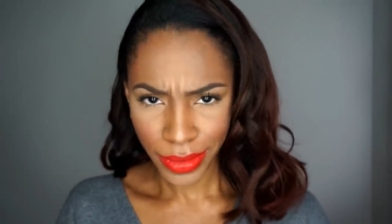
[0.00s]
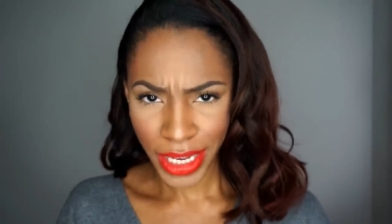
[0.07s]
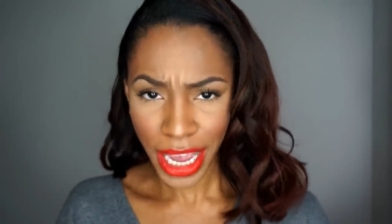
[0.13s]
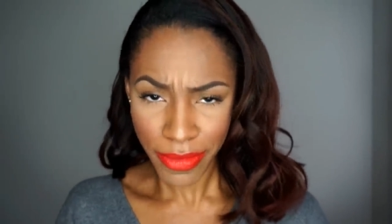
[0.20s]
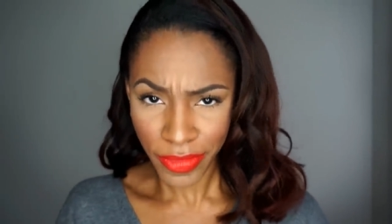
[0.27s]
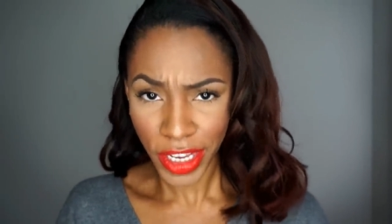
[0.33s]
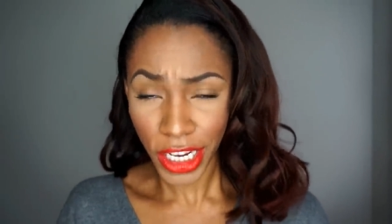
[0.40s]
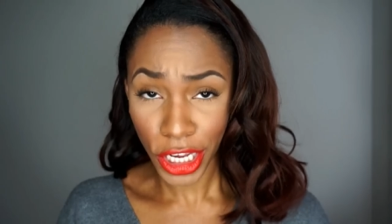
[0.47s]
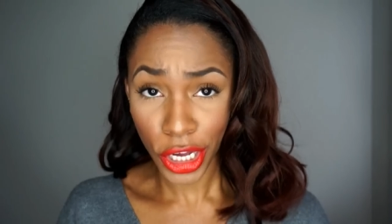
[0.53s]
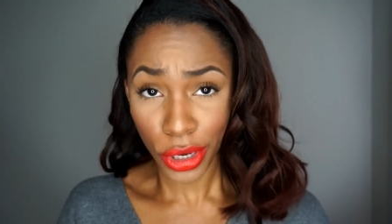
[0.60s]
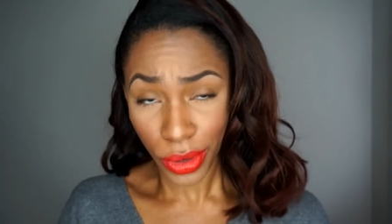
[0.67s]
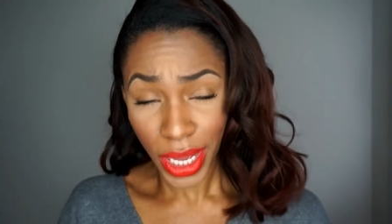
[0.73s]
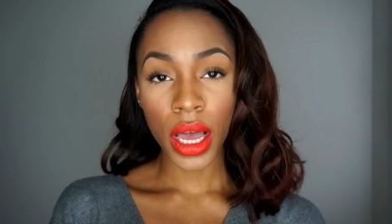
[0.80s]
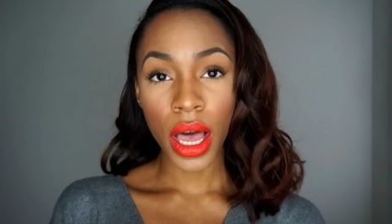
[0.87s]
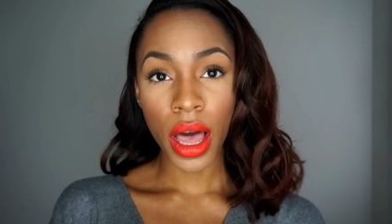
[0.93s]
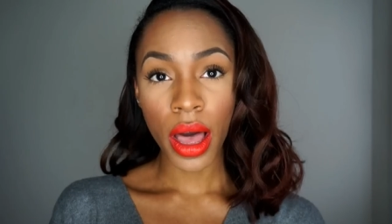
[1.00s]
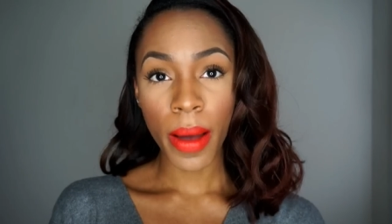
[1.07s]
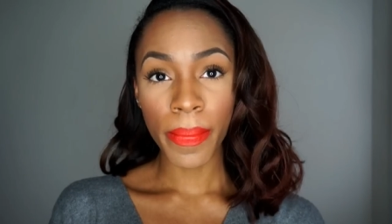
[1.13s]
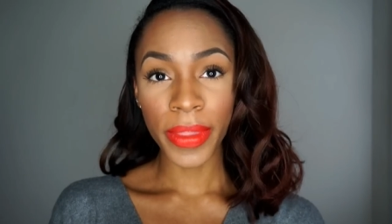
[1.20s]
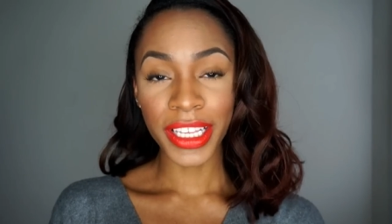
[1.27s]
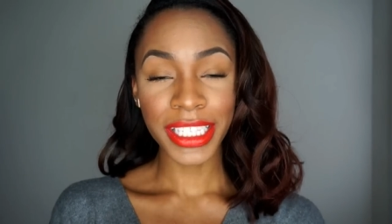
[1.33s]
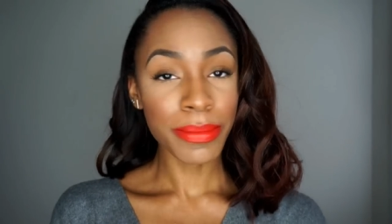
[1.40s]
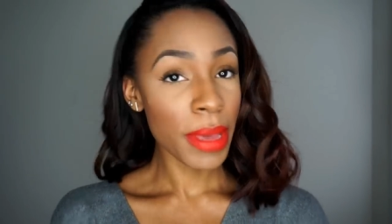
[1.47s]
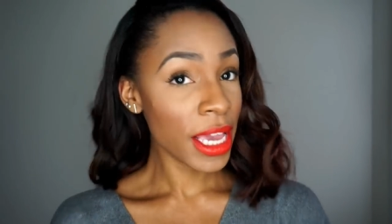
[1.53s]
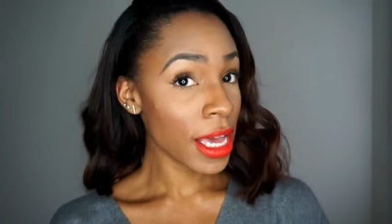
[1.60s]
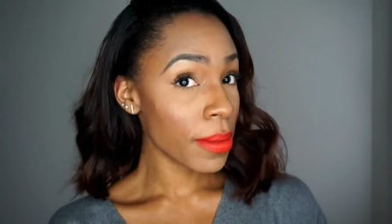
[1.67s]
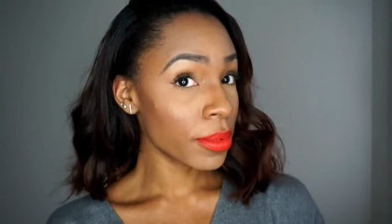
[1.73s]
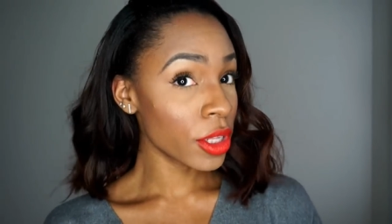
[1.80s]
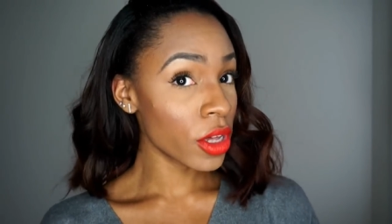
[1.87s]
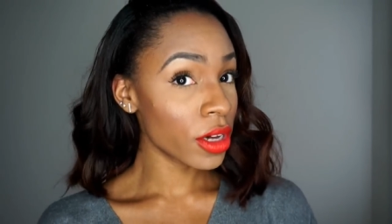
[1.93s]
type video. Um, this
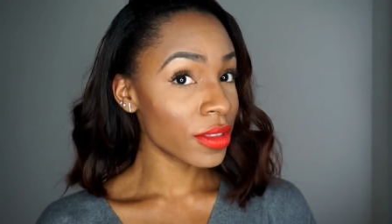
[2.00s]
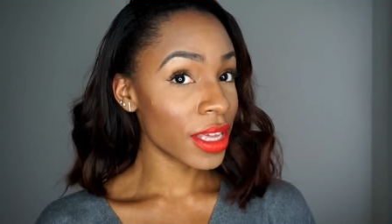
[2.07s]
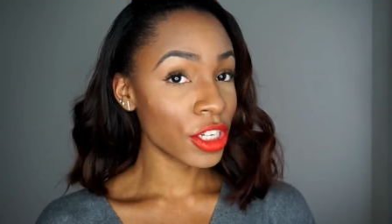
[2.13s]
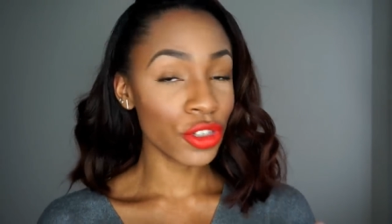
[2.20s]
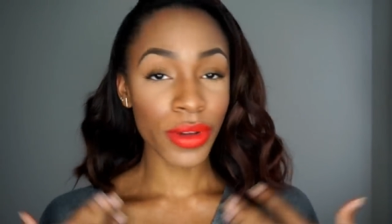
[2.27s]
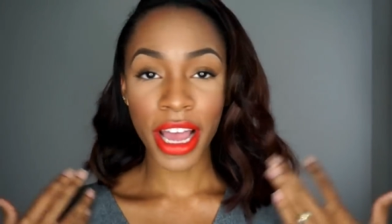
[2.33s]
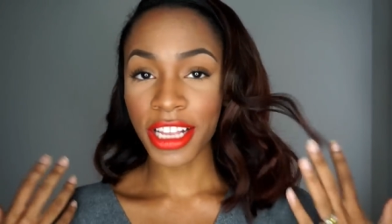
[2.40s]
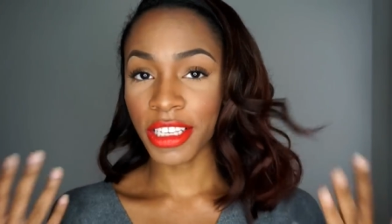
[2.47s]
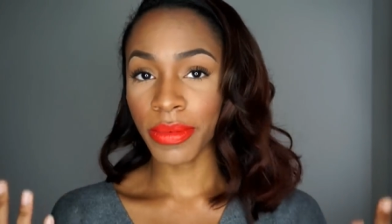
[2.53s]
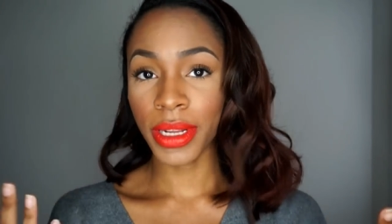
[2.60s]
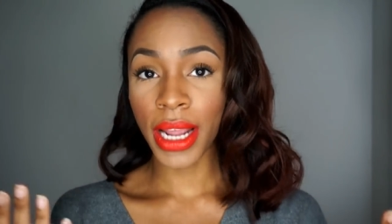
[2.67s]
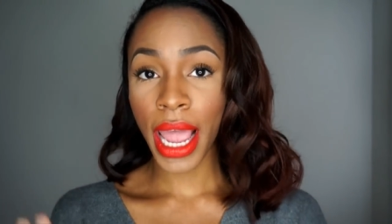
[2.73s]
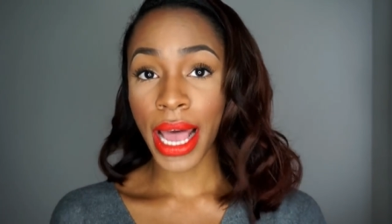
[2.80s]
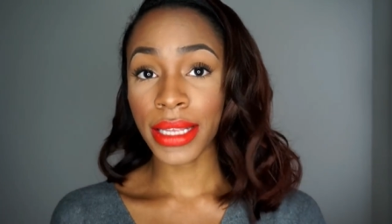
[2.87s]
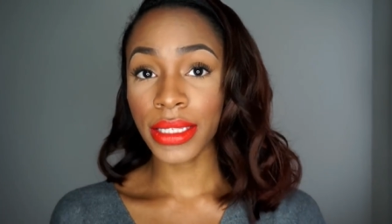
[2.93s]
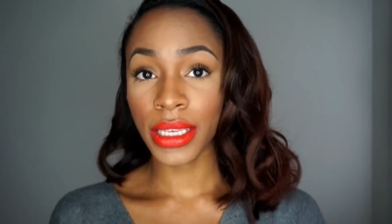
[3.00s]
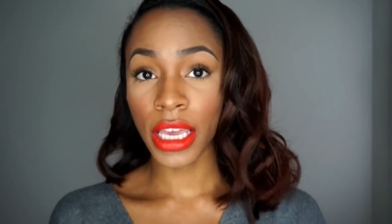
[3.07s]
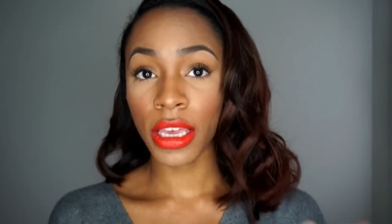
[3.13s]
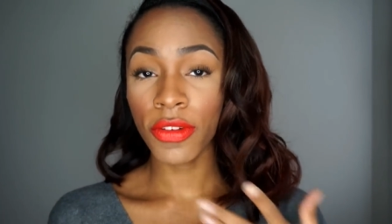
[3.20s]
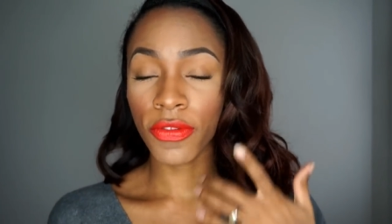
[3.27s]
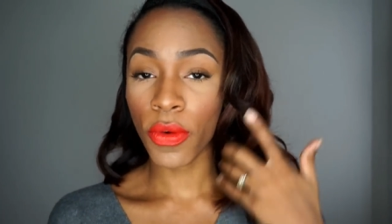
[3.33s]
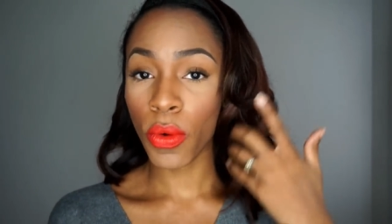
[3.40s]
makeup look that you guys have been asking